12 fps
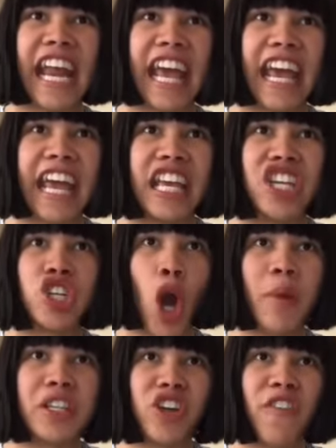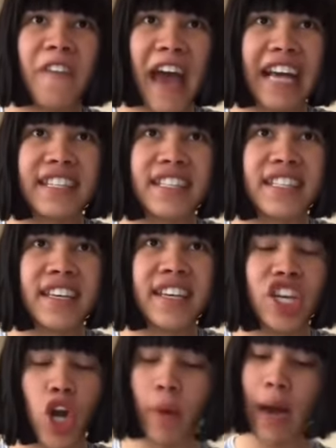it. You're going so fast.
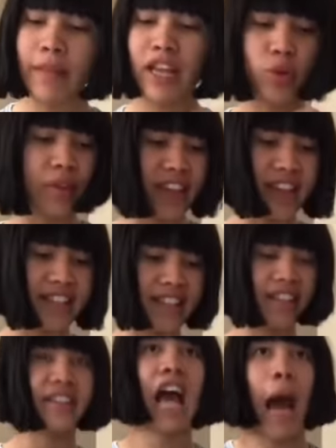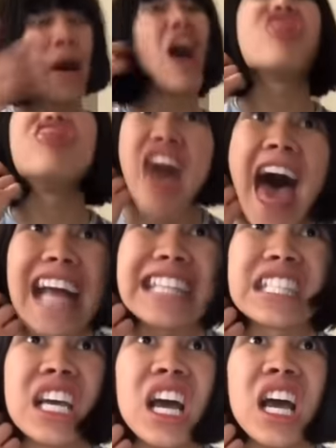You know what? I'm not doing this. How about that?